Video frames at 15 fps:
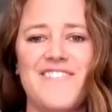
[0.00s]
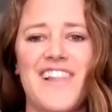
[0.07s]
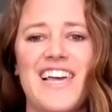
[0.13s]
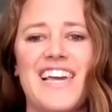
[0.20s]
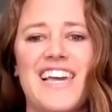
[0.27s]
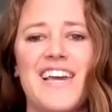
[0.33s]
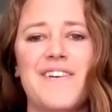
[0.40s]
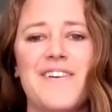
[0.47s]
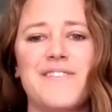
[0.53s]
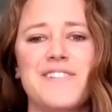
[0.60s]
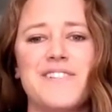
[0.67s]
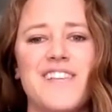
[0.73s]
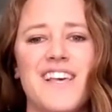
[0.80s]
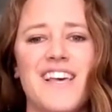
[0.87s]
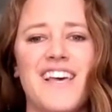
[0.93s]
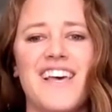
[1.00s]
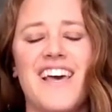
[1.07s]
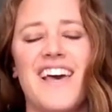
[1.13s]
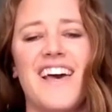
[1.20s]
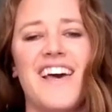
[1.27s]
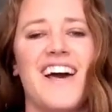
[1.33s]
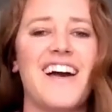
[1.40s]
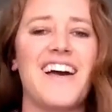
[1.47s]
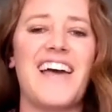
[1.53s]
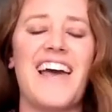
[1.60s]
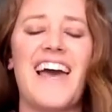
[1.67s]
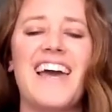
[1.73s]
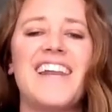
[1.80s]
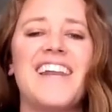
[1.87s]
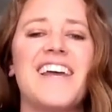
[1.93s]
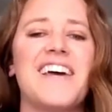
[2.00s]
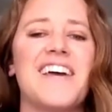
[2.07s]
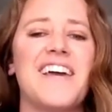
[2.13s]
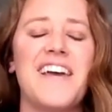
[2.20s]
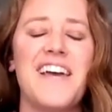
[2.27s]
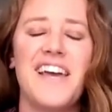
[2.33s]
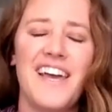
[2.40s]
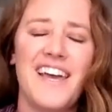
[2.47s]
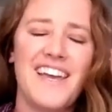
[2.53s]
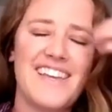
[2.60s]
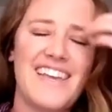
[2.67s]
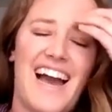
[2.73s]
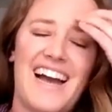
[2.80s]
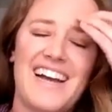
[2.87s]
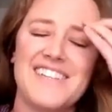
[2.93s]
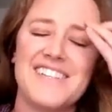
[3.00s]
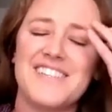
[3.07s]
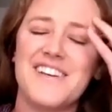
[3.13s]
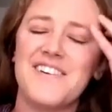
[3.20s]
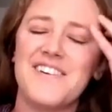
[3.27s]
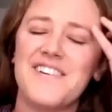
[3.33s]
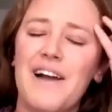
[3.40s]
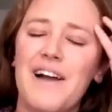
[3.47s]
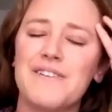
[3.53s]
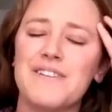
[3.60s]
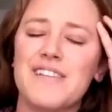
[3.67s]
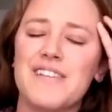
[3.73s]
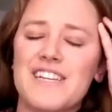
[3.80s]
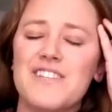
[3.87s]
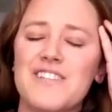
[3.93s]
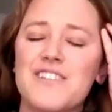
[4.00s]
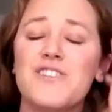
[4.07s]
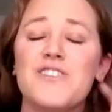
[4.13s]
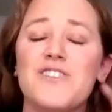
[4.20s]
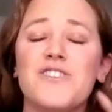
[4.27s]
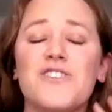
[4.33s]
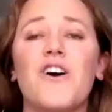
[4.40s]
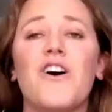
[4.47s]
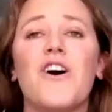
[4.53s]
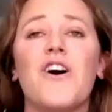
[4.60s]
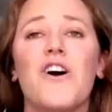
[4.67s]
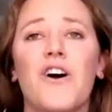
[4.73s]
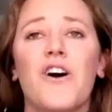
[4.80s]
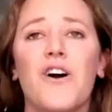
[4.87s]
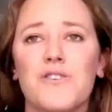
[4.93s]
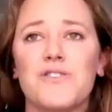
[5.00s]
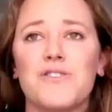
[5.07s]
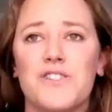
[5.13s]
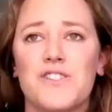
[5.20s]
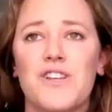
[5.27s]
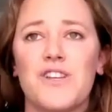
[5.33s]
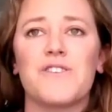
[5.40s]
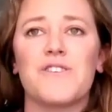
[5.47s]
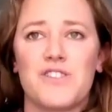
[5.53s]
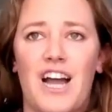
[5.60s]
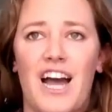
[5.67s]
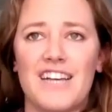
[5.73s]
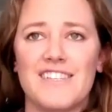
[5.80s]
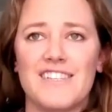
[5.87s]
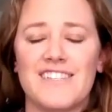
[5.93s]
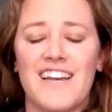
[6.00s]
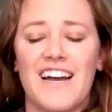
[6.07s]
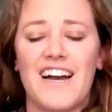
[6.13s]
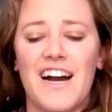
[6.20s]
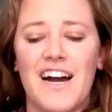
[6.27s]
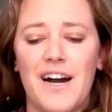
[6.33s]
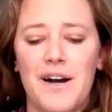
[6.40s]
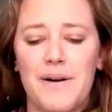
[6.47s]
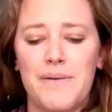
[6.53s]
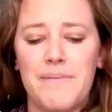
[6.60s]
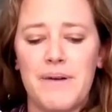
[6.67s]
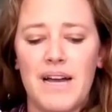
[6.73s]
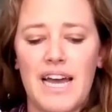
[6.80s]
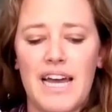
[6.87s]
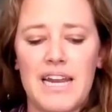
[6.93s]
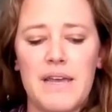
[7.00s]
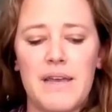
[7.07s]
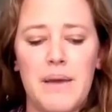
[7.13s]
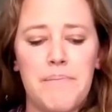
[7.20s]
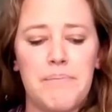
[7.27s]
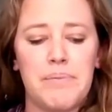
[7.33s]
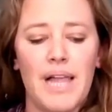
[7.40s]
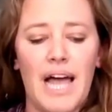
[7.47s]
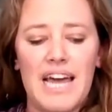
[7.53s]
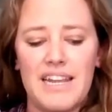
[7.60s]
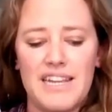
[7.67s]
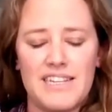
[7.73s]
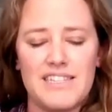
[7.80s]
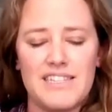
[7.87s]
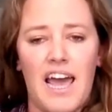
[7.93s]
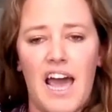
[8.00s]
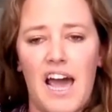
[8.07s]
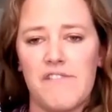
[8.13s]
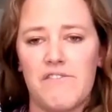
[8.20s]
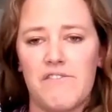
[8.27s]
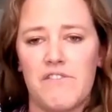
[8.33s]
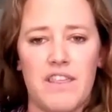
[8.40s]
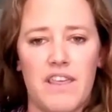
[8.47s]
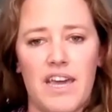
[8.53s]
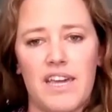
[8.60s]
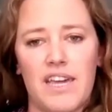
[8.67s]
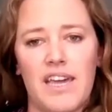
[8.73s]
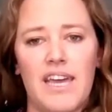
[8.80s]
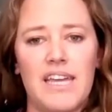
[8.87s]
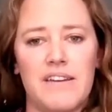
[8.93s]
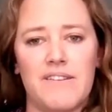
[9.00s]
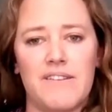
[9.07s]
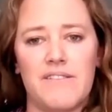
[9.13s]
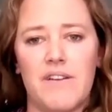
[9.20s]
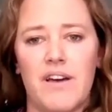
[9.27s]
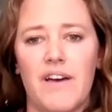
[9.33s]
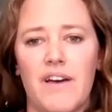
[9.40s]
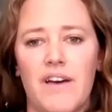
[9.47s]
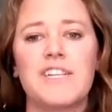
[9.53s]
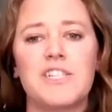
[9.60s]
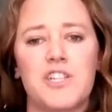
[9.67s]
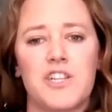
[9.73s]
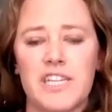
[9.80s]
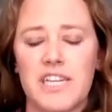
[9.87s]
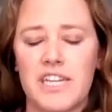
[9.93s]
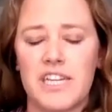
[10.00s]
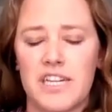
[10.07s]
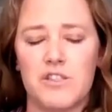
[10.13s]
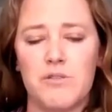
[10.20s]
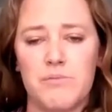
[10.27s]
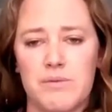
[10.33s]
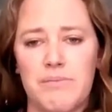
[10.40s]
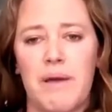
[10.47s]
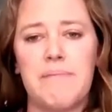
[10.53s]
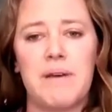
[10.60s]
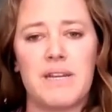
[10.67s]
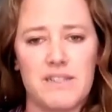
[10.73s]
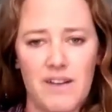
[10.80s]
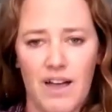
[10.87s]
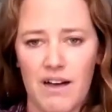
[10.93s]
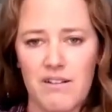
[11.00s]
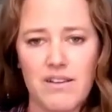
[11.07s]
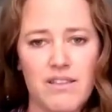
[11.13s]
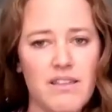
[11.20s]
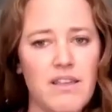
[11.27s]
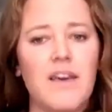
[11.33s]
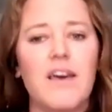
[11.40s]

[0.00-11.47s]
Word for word: Like it was, and yeah, so I was like so, so stressed. Um, and it, it bled into everything and eventually consumed my mental health.